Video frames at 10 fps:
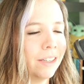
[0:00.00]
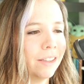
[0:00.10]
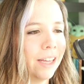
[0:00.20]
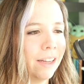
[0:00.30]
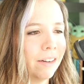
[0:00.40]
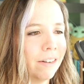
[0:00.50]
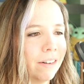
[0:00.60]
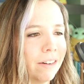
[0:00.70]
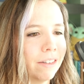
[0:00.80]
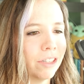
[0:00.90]
that
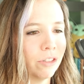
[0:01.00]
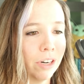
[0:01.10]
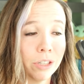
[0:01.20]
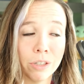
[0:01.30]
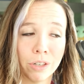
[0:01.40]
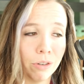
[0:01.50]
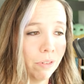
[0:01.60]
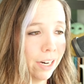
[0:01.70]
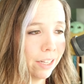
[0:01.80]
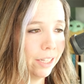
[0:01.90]
are structured
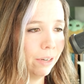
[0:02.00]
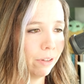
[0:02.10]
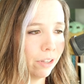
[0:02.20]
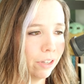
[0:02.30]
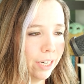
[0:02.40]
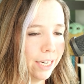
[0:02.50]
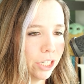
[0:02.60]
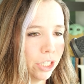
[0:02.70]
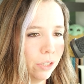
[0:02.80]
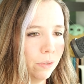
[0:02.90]
correctly with good
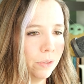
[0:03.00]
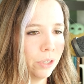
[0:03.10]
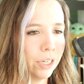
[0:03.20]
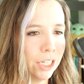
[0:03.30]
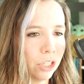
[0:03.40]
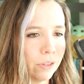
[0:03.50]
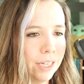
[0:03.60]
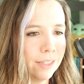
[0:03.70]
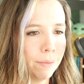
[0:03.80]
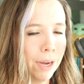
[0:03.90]
H2s, good
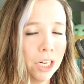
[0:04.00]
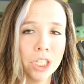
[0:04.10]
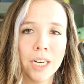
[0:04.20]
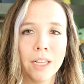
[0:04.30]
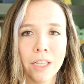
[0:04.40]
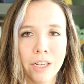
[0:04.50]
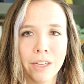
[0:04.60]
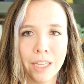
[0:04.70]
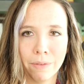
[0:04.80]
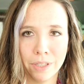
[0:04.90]
H3s. Imagine how long
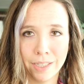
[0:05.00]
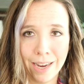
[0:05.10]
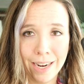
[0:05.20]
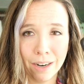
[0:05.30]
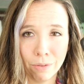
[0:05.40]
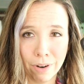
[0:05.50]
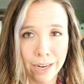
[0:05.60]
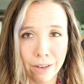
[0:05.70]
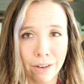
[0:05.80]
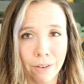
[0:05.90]
that would take a
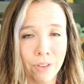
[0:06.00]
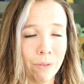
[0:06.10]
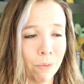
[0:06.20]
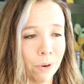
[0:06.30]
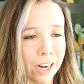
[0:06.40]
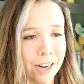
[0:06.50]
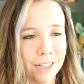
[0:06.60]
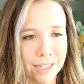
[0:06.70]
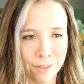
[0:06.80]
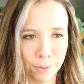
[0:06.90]
writer if they were working on
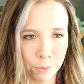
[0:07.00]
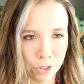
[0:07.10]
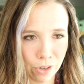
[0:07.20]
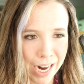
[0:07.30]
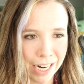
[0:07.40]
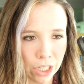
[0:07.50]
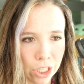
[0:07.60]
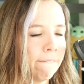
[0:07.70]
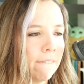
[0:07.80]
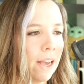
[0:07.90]
this from scratch.
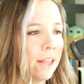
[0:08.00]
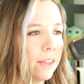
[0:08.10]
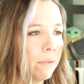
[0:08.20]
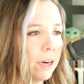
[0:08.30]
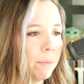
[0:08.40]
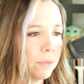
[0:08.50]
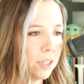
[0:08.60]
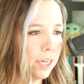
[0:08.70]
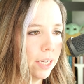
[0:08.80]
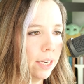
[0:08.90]
And then when I'm
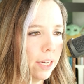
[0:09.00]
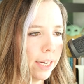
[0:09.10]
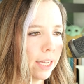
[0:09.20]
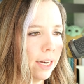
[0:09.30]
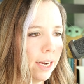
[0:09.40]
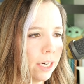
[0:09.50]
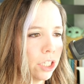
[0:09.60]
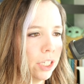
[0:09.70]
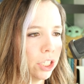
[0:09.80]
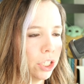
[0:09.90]
done, I can
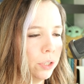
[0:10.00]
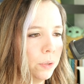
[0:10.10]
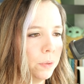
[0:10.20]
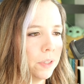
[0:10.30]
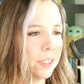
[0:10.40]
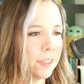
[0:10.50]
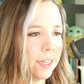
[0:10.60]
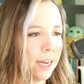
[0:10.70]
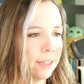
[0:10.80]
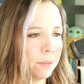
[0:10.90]
actually choose the
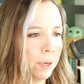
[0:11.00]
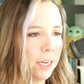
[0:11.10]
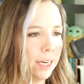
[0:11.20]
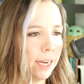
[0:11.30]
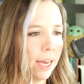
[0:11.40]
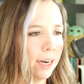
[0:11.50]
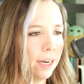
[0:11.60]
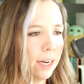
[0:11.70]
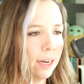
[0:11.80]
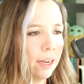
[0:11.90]
status pending
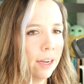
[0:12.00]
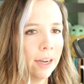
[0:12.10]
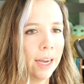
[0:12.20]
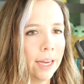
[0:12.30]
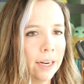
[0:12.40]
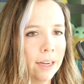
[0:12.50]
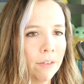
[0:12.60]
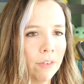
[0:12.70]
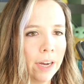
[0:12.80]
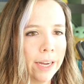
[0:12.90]
editing. And
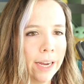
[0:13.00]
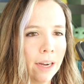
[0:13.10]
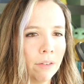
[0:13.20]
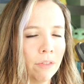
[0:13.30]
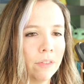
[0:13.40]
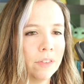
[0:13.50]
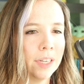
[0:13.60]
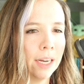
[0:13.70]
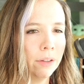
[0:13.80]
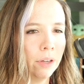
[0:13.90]
if I have
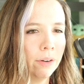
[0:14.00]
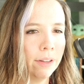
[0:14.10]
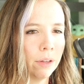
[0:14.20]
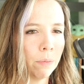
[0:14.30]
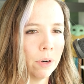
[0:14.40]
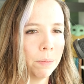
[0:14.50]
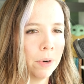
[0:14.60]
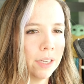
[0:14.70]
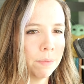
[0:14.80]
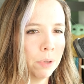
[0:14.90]
downloaded the
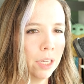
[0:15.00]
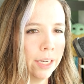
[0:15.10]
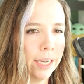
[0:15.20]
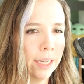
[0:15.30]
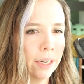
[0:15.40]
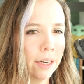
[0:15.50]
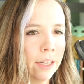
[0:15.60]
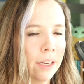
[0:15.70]
WordPress plugin